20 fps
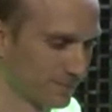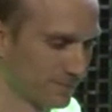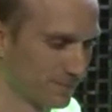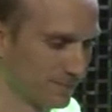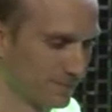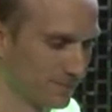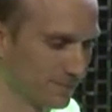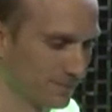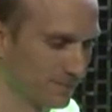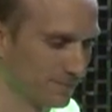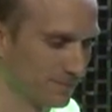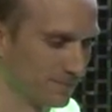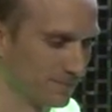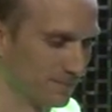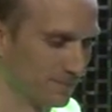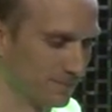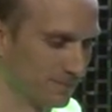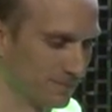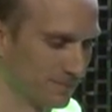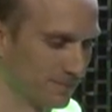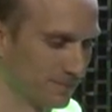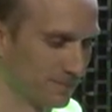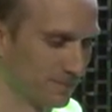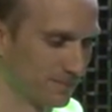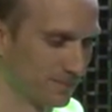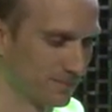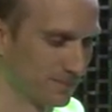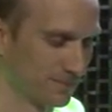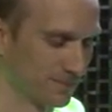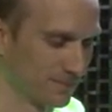
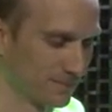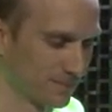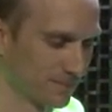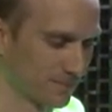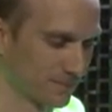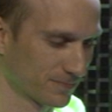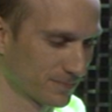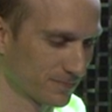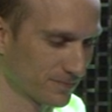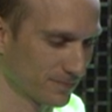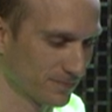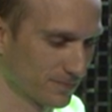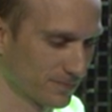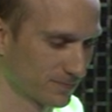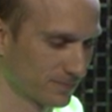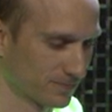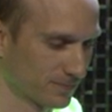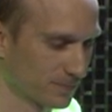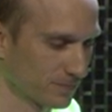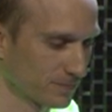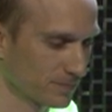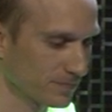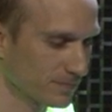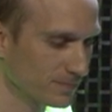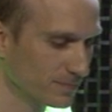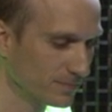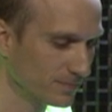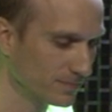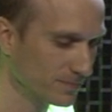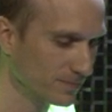
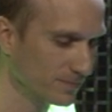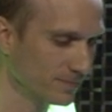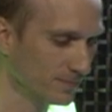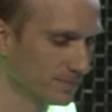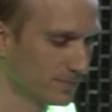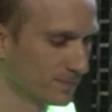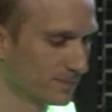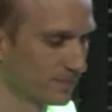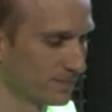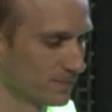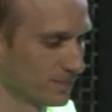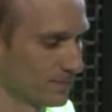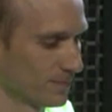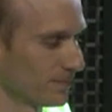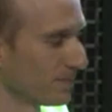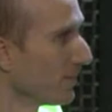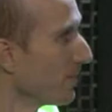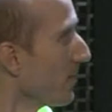No one is speaking in this clip.